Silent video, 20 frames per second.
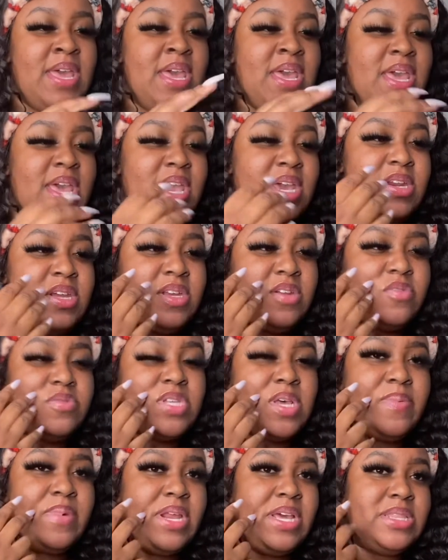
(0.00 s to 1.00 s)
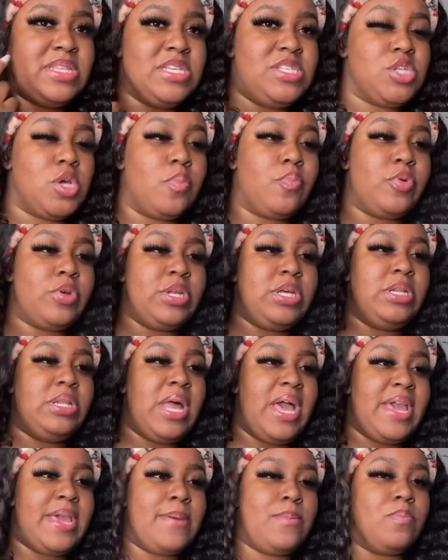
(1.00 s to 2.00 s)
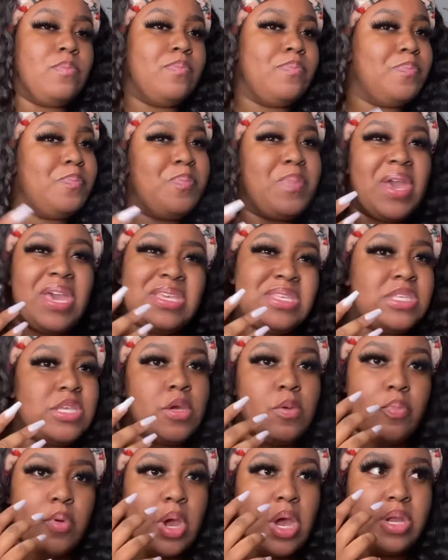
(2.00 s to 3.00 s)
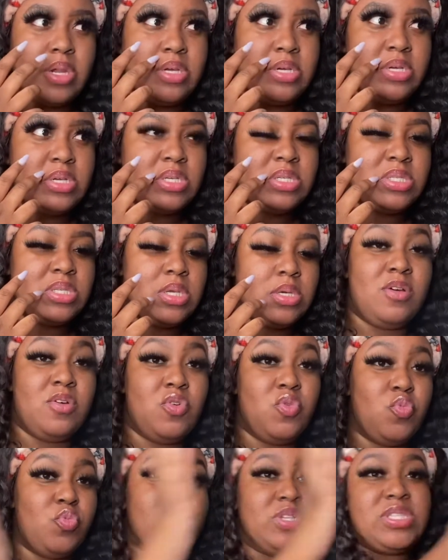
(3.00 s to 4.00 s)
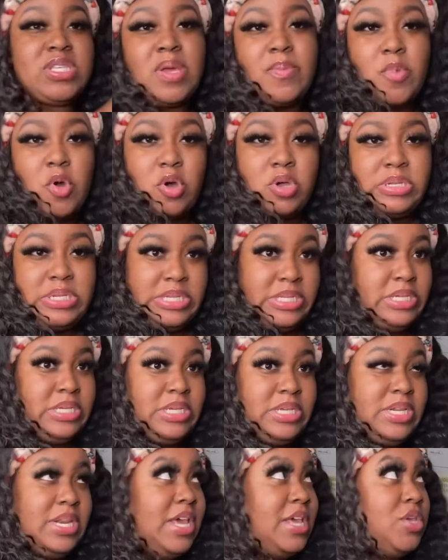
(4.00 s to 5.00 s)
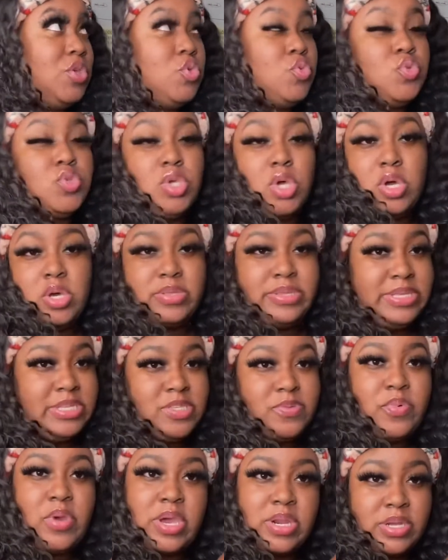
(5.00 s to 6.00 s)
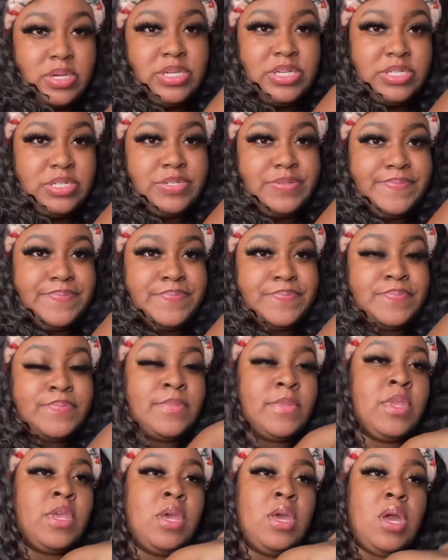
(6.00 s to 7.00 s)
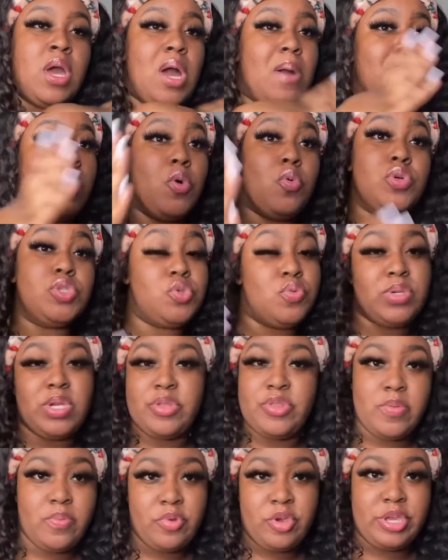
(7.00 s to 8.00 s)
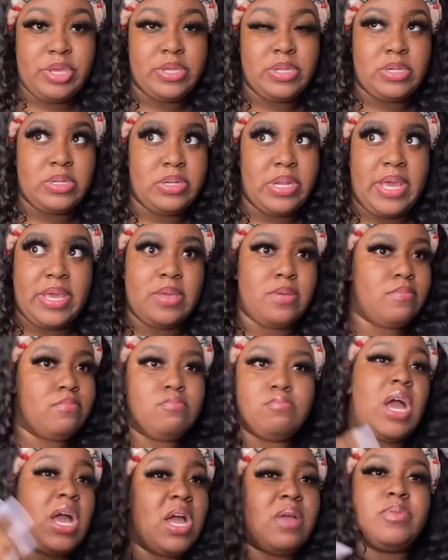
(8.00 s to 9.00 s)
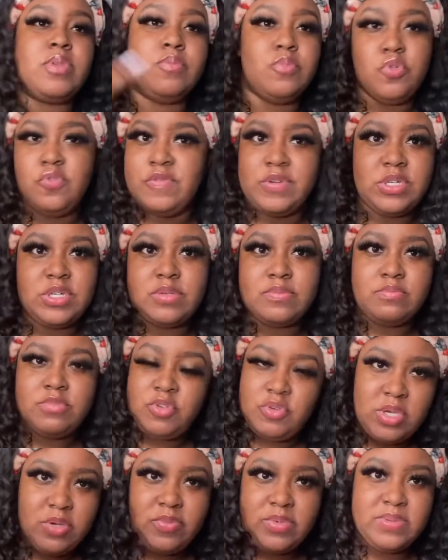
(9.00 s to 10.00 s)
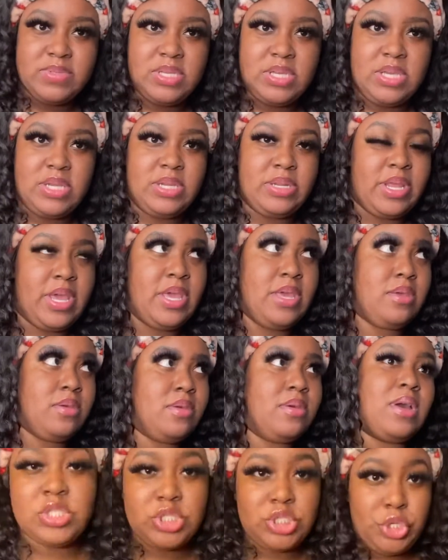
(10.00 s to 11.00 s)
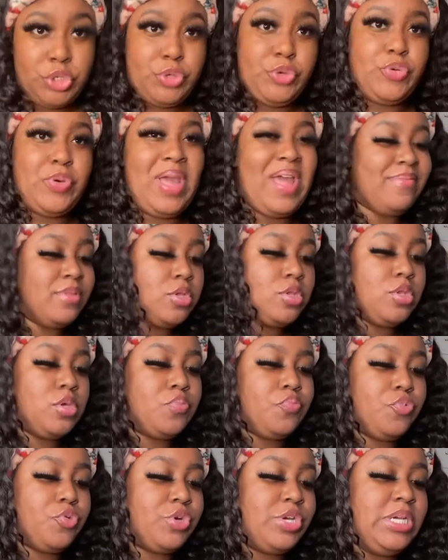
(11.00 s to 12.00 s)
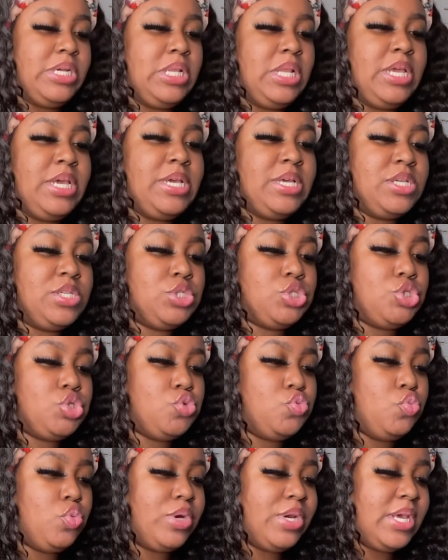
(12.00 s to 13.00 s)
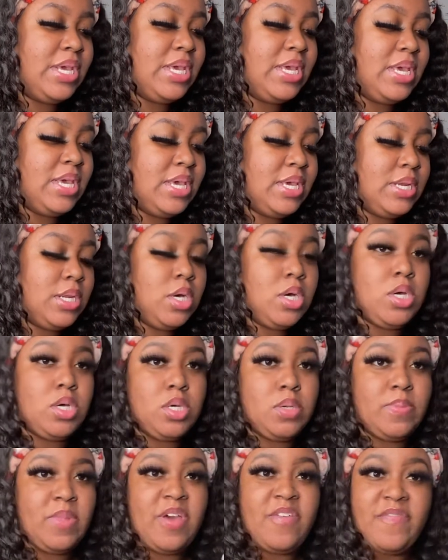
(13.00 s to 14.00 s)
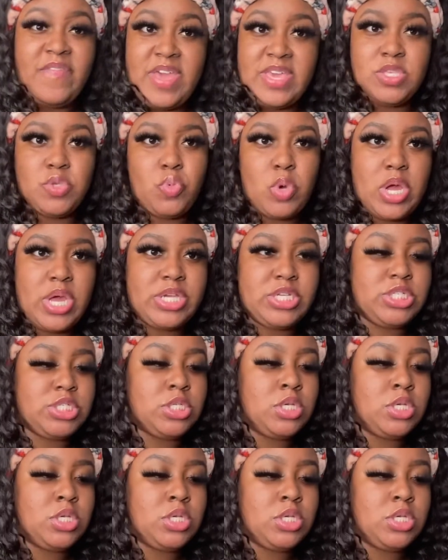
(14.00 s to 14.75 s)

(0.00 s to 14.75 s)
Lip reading: and then on top of that, these are pretty like basic products. Once I'm all done and use all this product up, I'm going to another brand. Like, I have to move up. You get what I'm saying? Like, so after the pre-cleanse, you want to get a face wash.